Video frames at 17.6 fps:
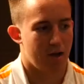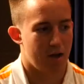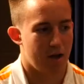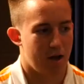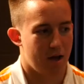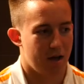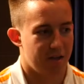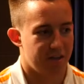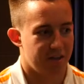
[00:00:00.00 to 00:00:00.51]

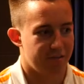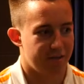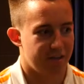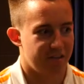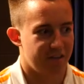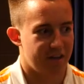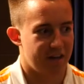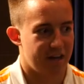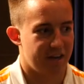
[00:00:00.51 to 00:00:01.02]
Uh, the
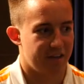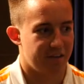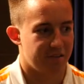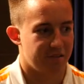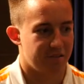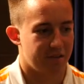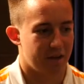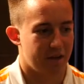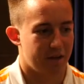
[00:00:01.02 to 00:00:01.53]
event today
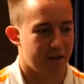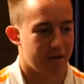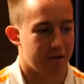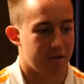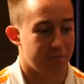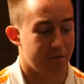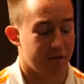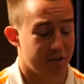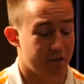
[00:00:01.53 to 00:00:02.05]
is,
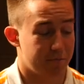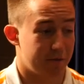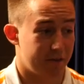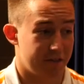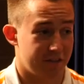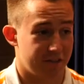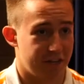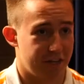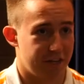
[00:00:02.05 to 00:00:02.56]
uh, well, it's a
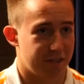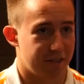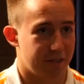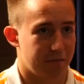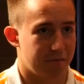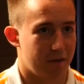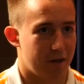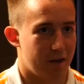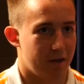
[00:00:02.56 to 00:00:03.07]

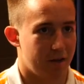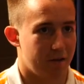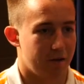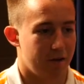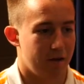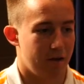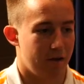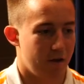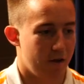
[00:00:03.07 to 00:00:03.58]
presentation uh,
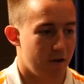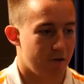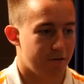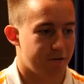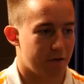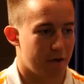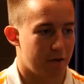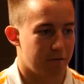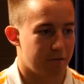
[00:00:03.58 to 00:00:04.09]

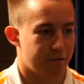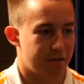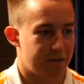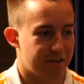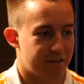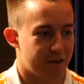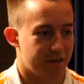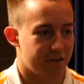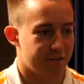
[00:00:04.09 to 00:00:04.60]
from a race car